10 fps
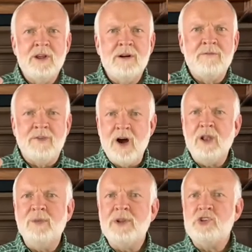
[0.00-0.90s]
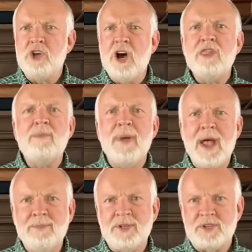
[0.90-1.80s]
following John the
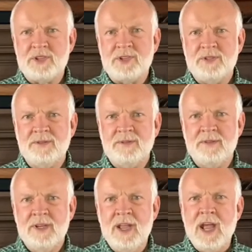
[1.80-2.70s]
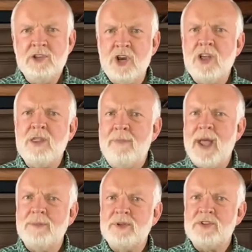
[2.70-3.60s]
Baptist. And John the
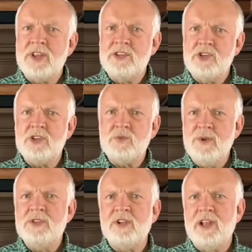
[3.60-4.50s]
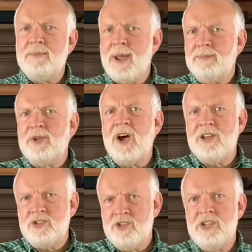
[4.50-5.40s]
Baptist had just recently
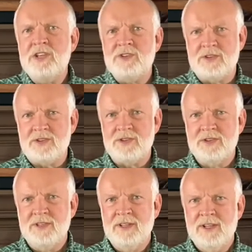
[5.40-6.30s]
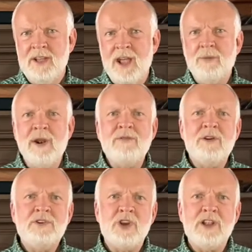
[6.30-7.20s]
baptized Jesus. And
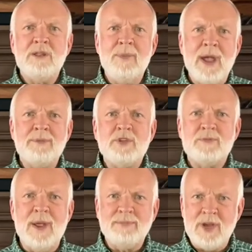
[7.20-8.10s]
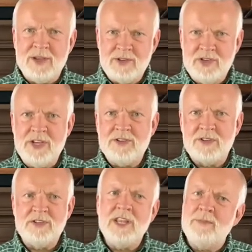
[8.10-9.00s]
whenever John the Baptist baptized
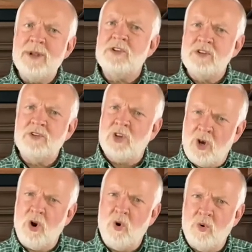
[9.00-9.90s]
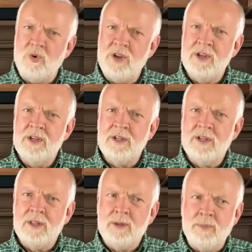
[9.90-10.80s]
Jesus, he had been told,
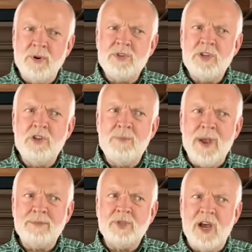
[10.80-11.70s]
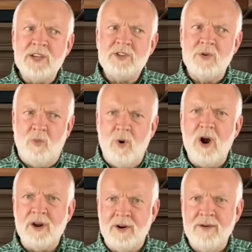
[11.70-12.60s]
the person you baptize in
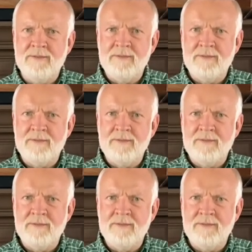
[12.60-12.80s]
water,